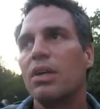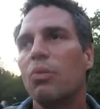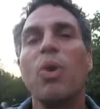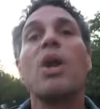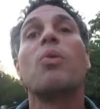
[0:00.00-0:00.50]

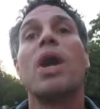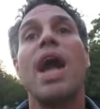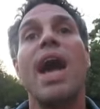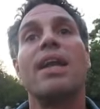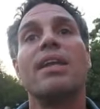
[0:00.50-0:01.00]
where we're
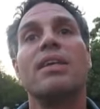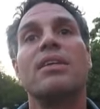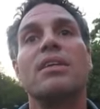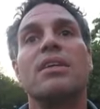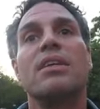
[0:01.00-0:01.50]
at,
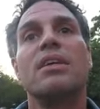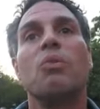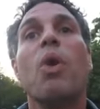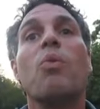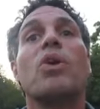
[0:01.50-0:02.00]

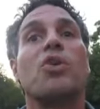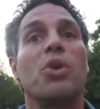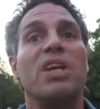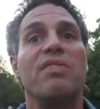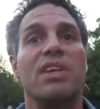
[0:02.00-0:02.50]
what we're
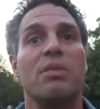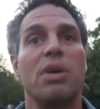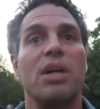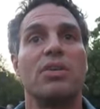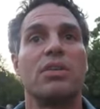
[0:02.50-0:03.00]
grieving
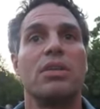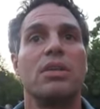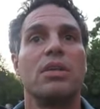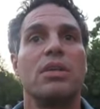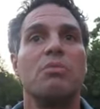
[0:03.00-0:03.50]

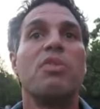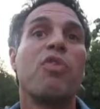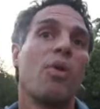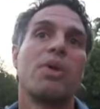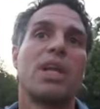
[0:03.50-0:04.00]
about,
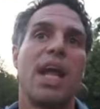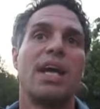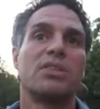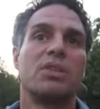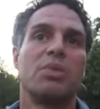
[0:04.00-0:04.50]
before we can
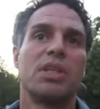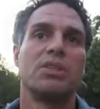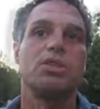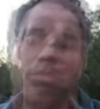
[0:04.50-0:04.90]
actually begin to change.